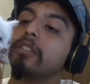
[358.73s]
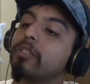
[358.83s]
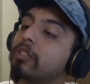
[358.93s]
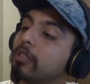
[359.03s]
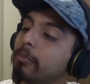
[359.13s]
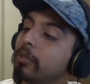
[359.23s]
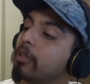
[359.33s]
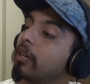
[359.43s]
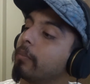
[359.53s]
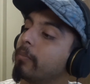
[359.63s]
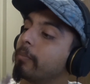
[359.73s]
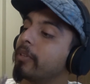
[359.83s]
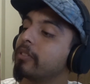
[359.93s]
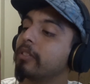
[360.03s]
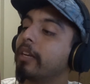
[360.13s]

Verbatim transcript: She's gonna be an amazing